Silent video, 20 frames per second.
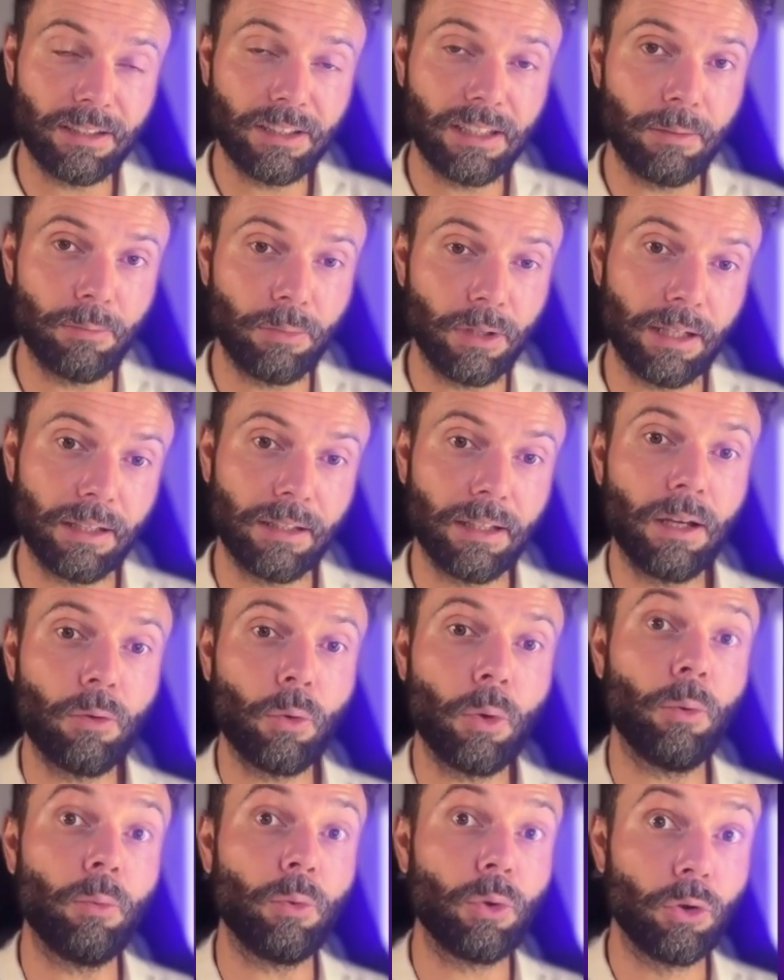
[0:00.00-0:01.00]
something that
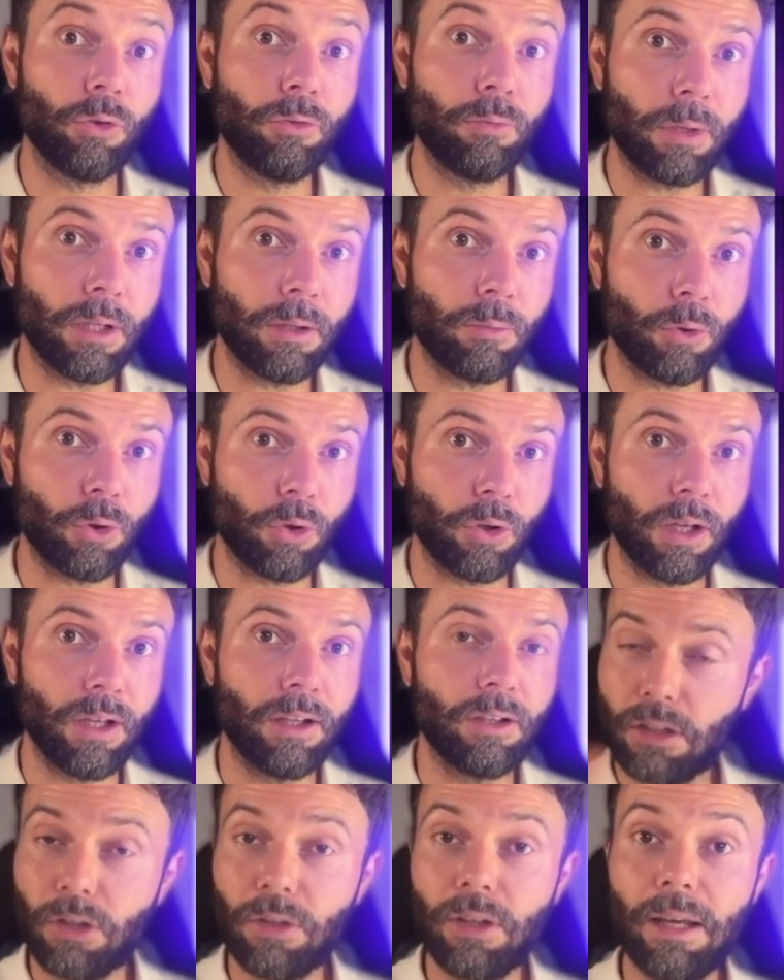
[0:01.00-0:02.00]
will move people,
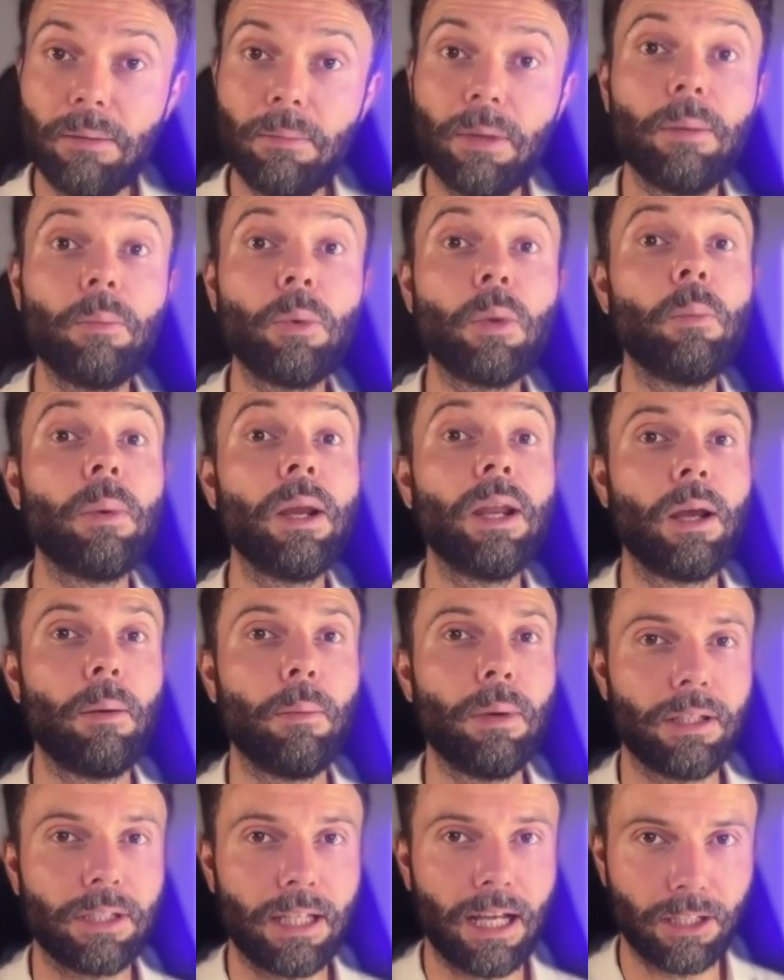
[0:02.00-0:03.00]
so that people
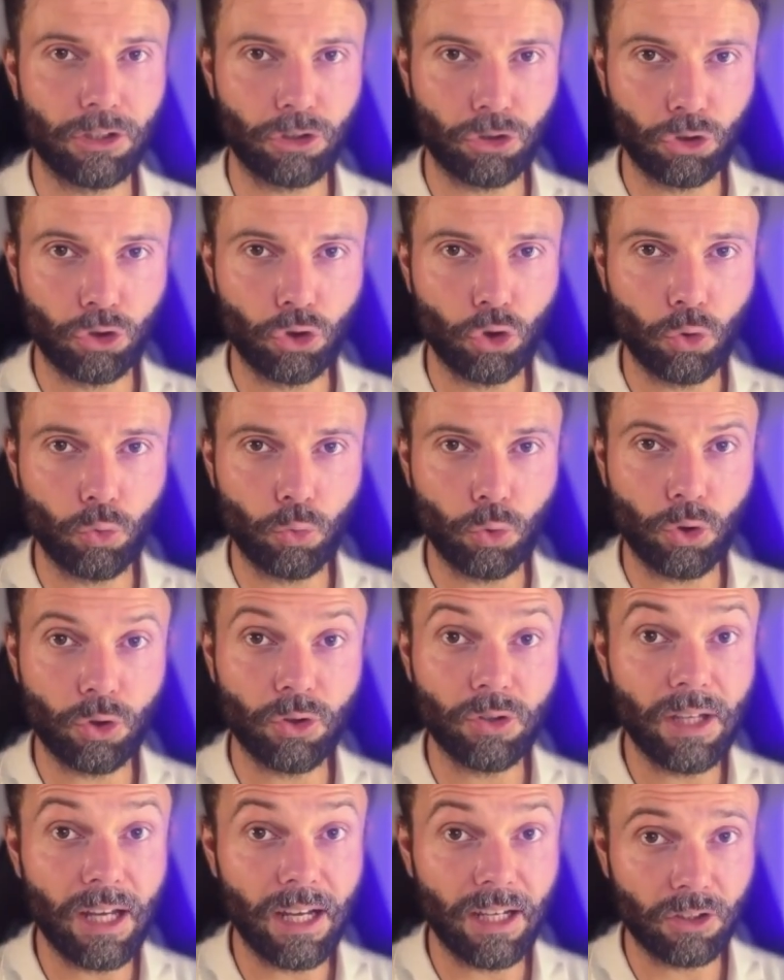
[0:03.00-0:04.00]
become attached to your
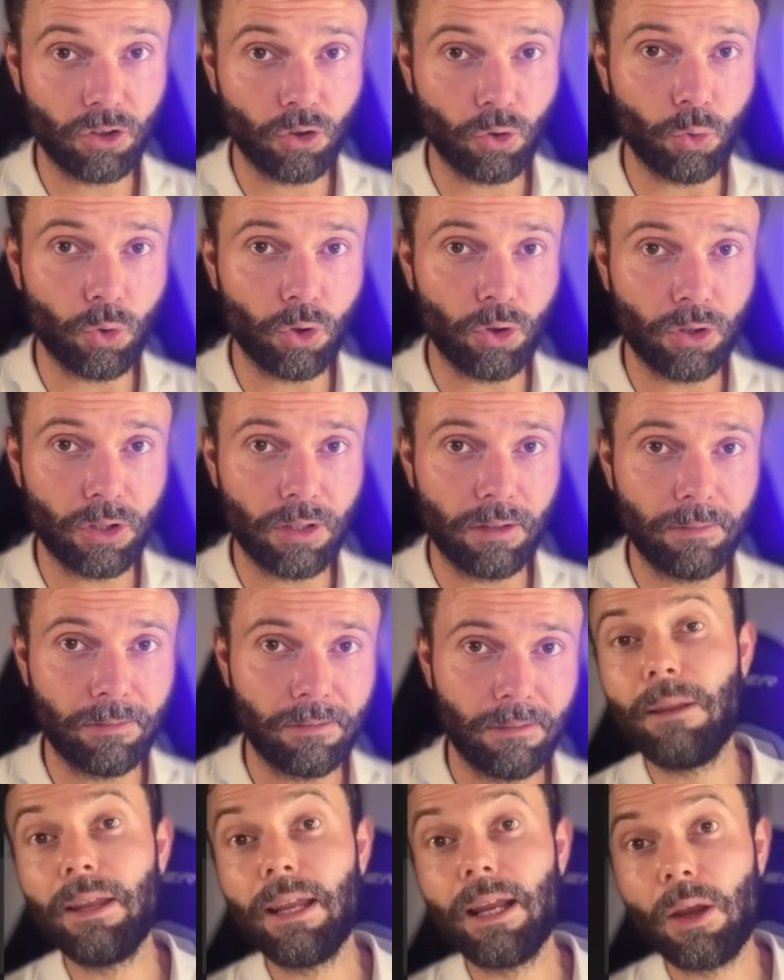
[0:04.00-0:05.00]
world and your work.
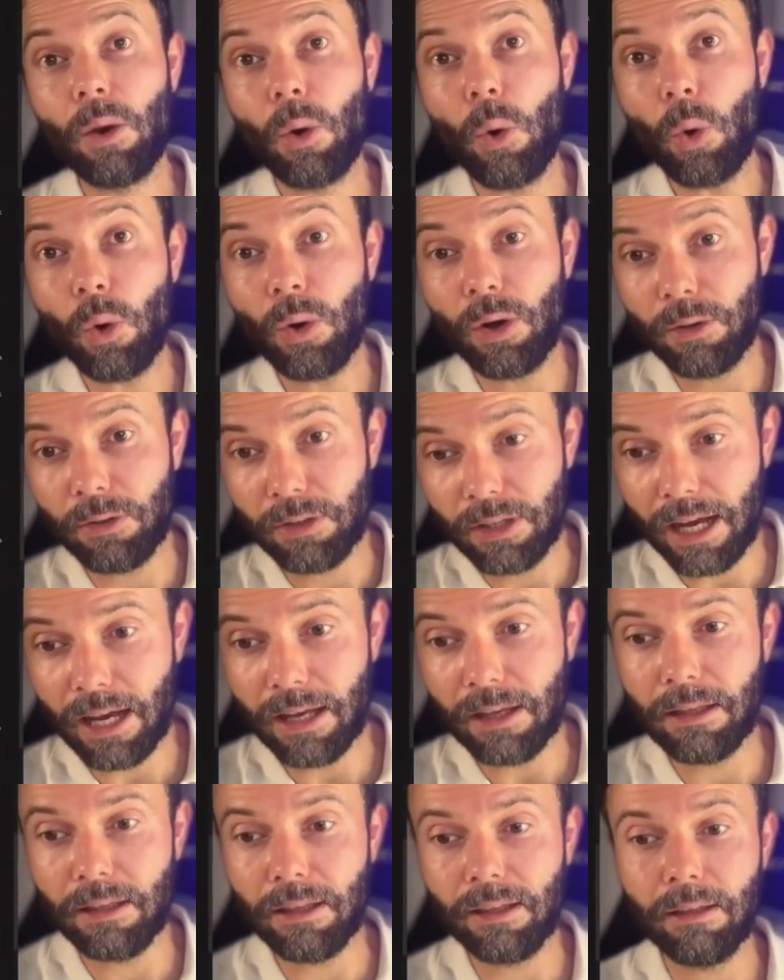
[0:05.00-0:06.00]
And all of
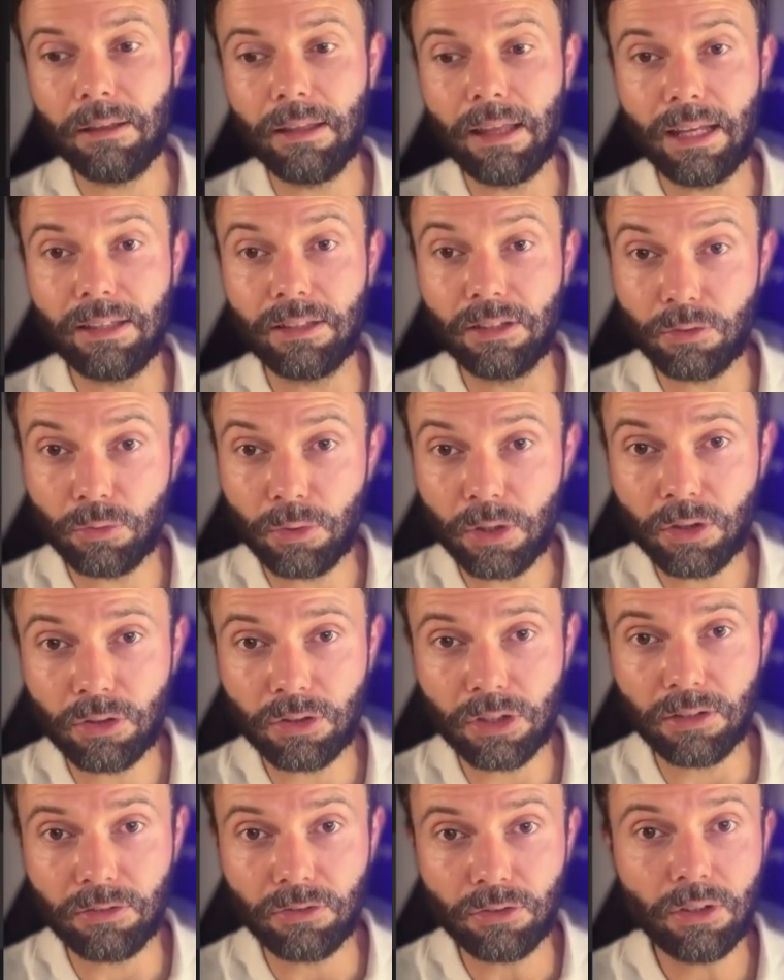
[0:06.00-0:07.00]
that, that's the real
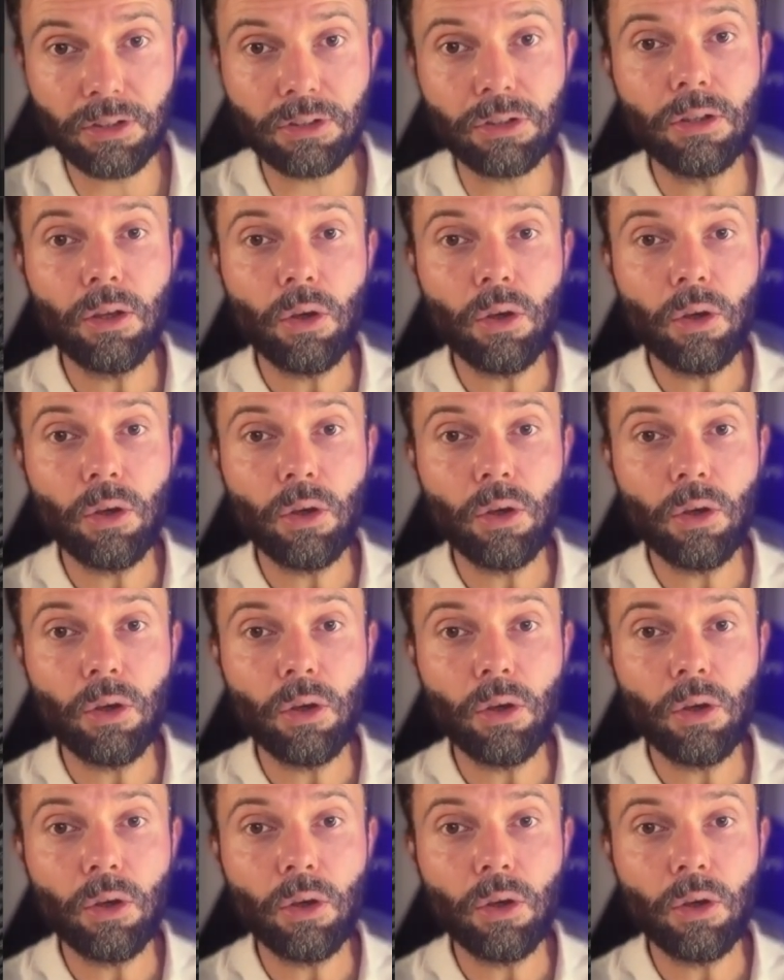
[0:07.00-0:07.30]
difference.